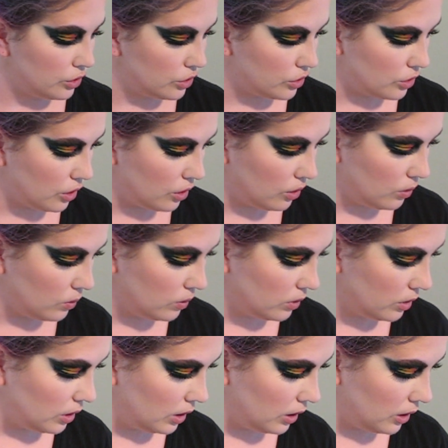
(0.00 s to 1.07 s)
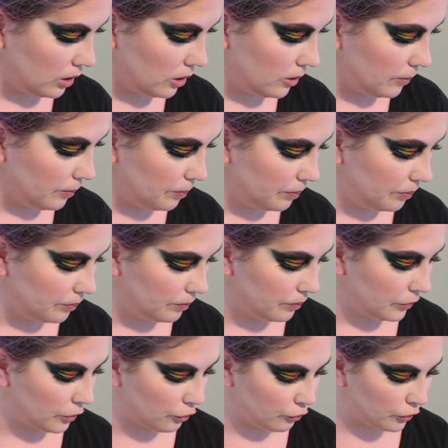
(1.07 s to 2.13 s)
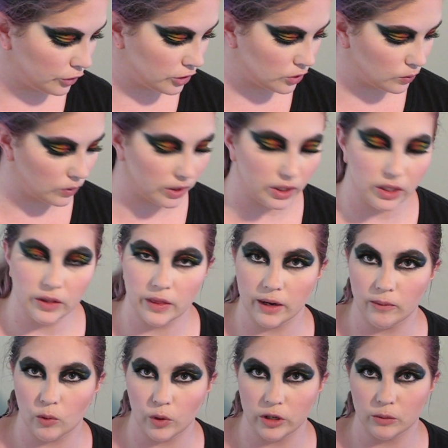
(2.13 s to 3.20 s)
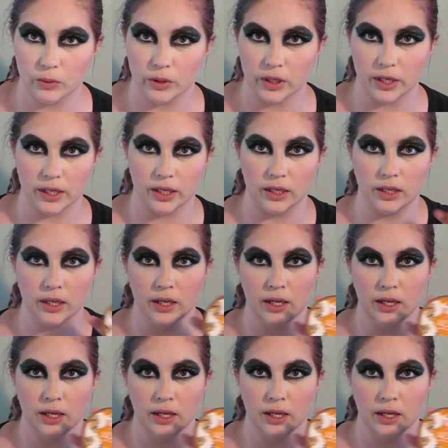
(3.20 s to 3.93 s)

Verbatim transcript: So um, first one that I'm going to one that I'm going to put in